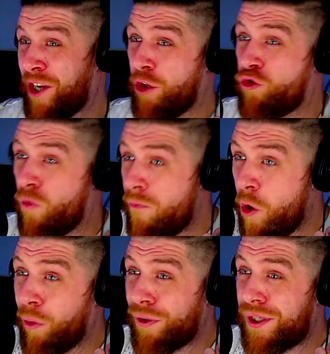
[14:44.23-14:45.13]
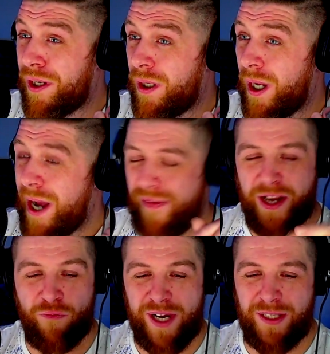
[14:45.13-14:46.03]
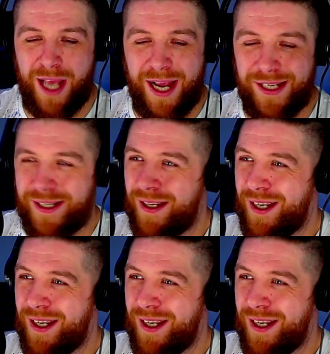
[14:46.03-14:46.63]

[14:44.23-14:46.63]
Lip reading: to do drum rolls. And then I realised...